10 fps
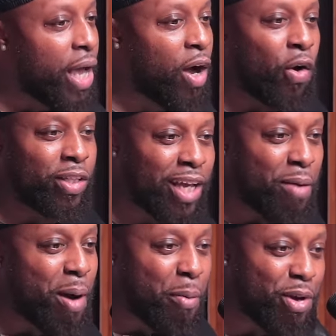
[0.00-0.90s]
y'all going to think
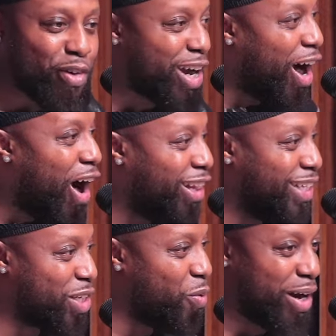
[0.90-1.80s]
about me
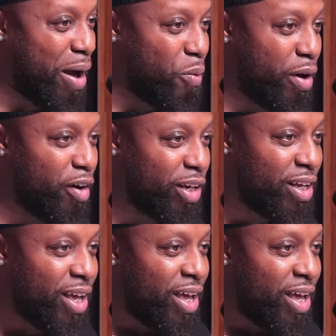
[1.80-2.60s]
regardless of what I'm wearing.